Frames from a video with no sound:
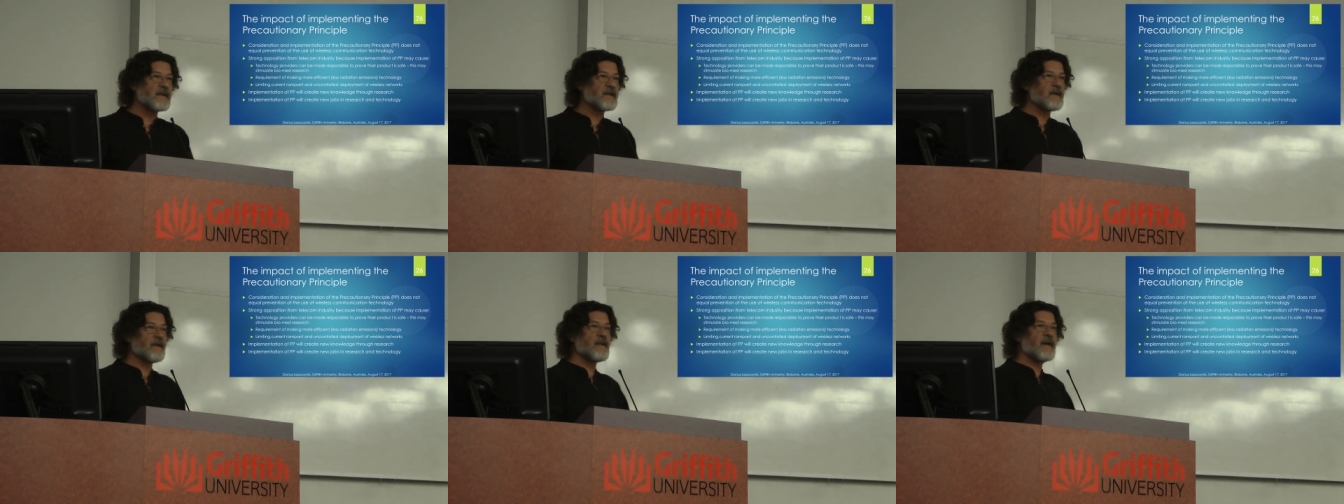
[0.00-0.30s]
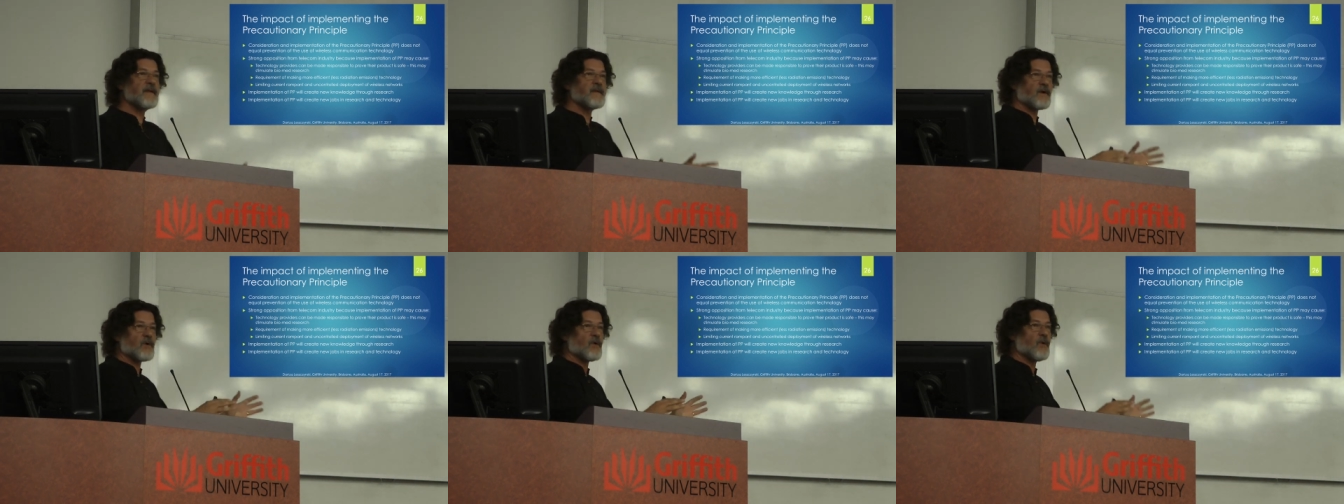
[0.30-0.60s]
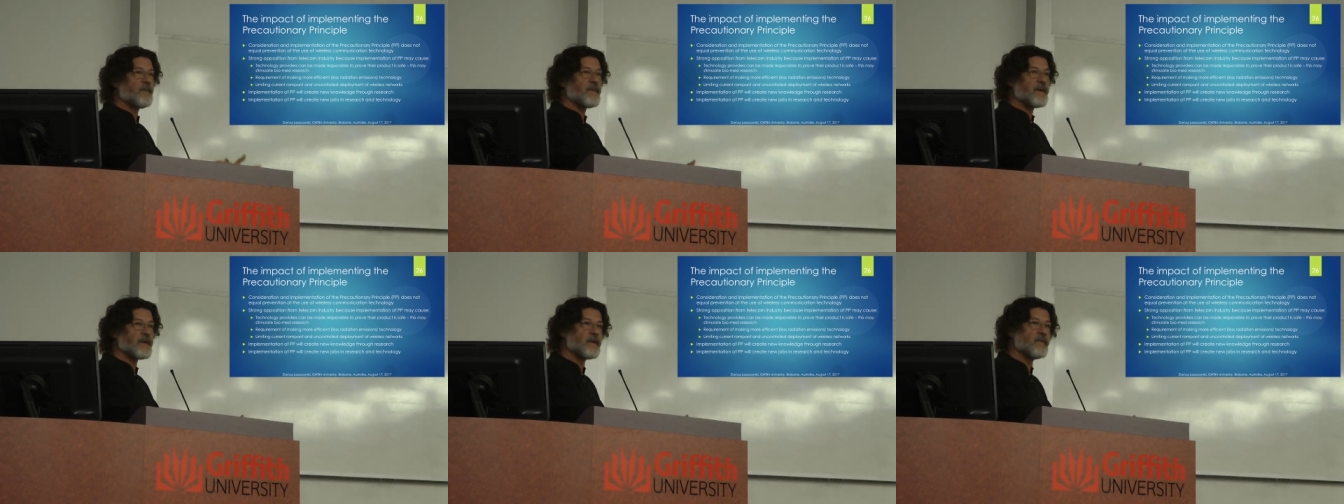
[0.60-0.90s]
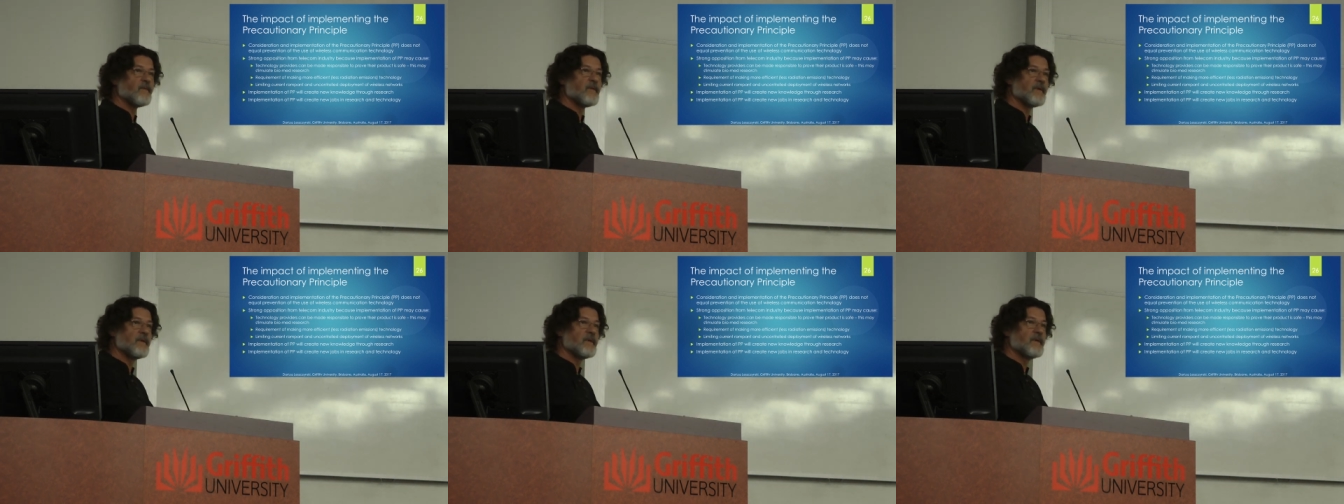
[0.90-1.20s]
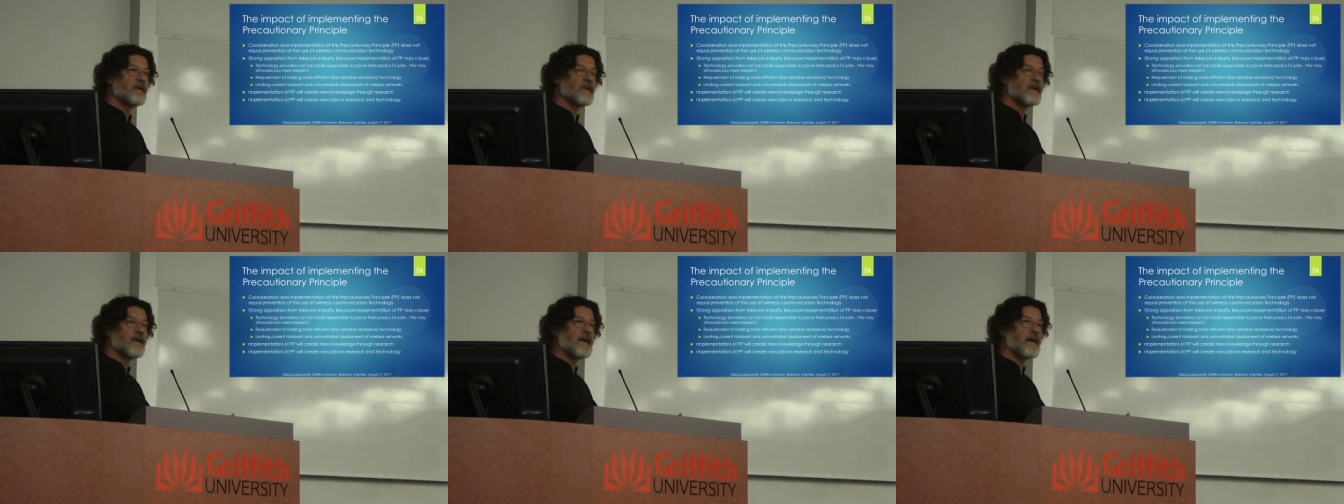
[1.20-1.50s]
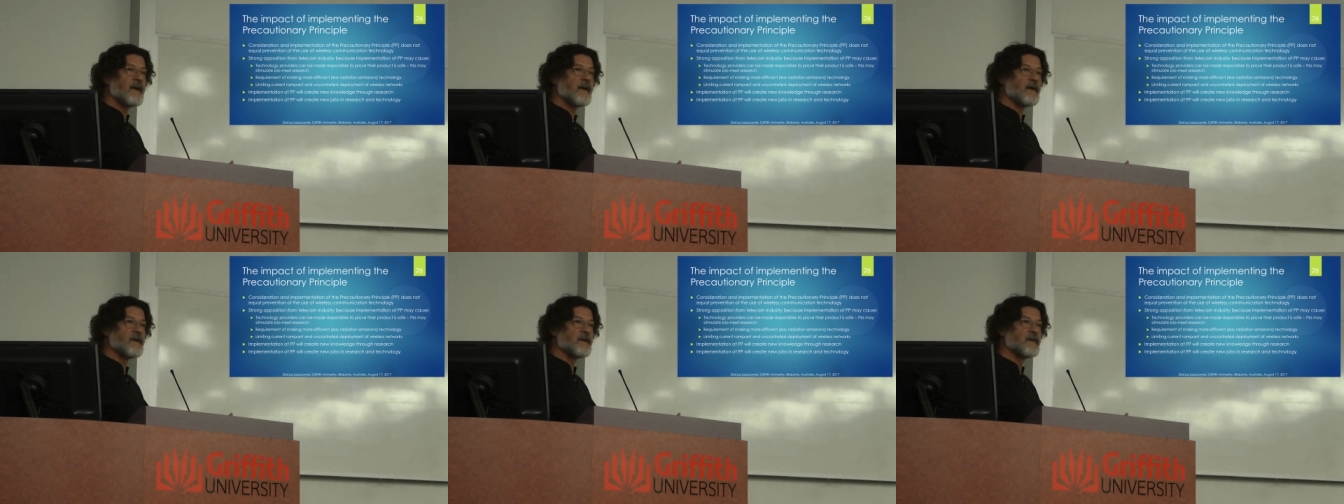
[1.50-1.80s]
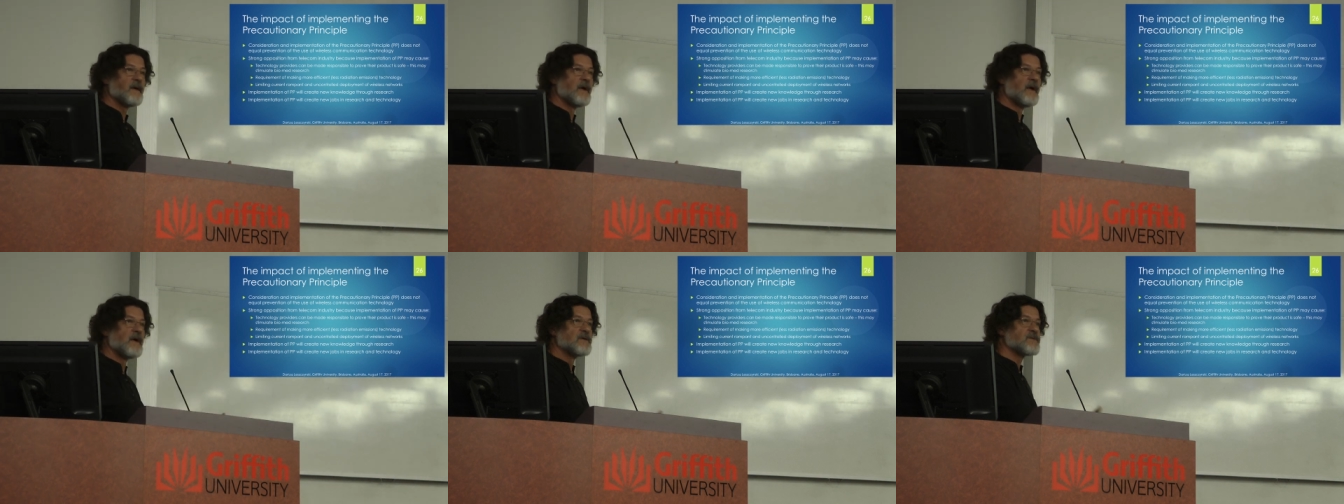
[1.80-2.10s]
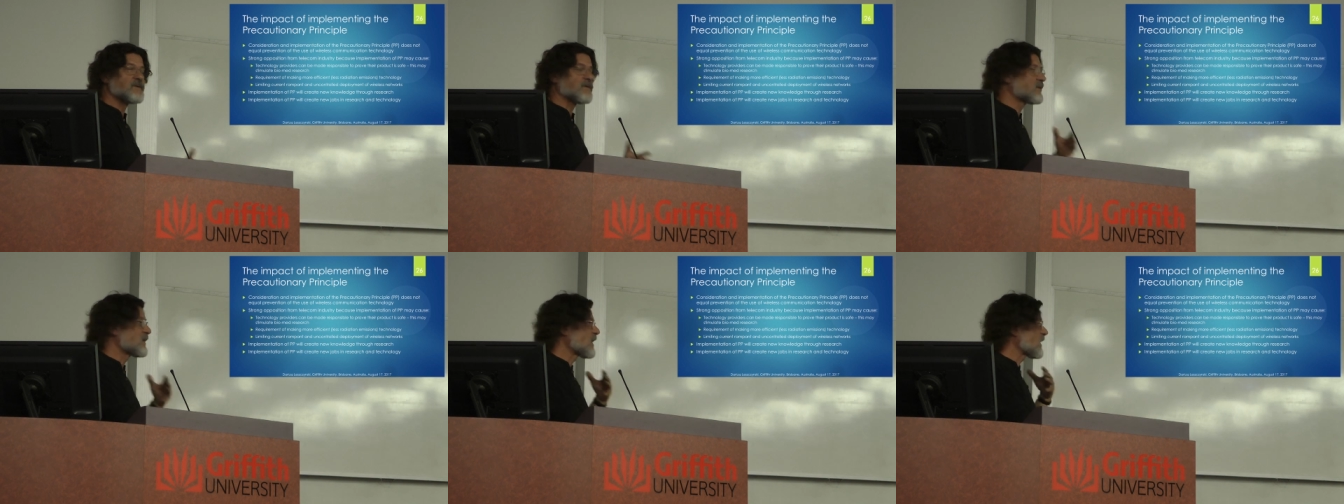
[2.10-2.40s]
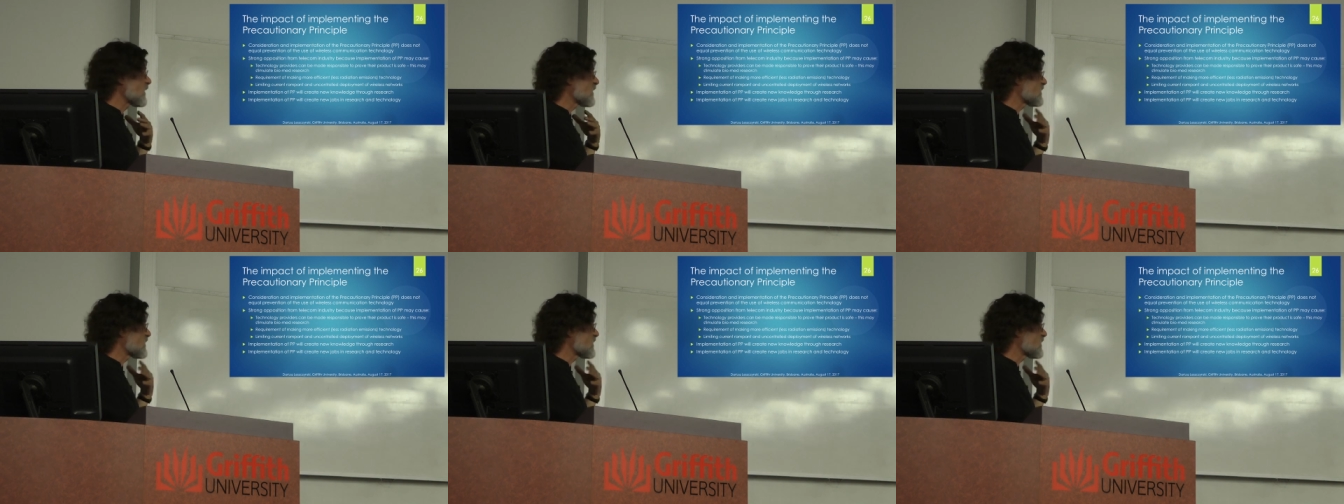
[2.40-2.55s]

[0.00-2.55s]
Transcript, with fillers: but another company will gain. So